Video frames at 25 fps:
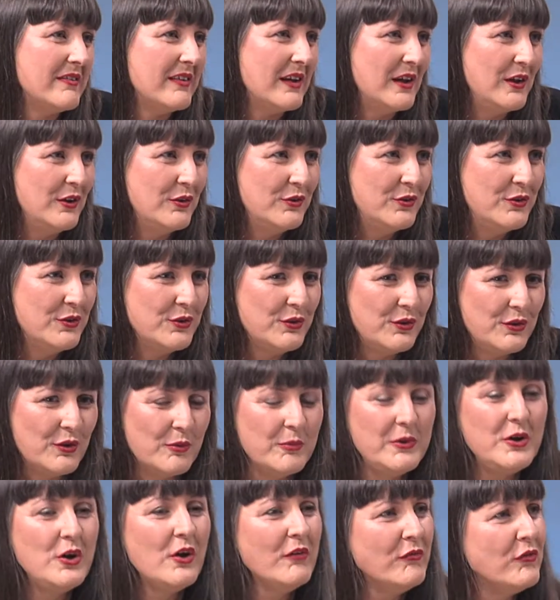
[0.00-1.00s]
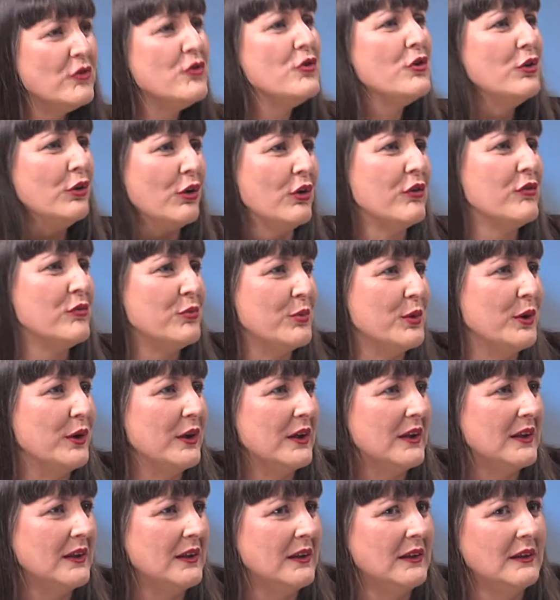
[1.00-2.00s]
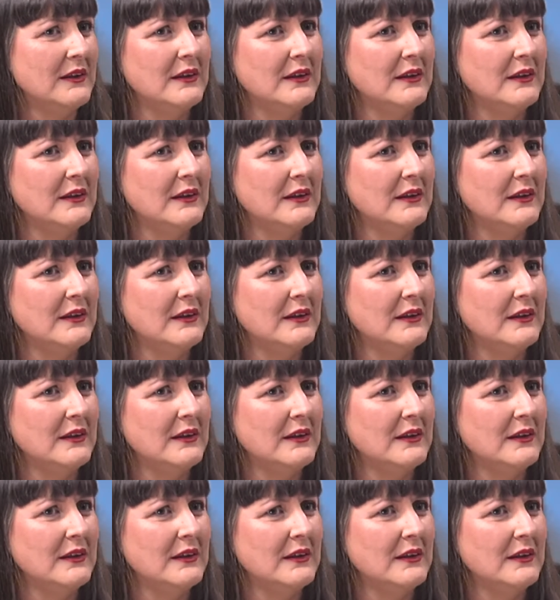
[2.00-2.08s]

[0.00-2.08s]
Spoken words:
that you do. I mean, you have to do a lot of work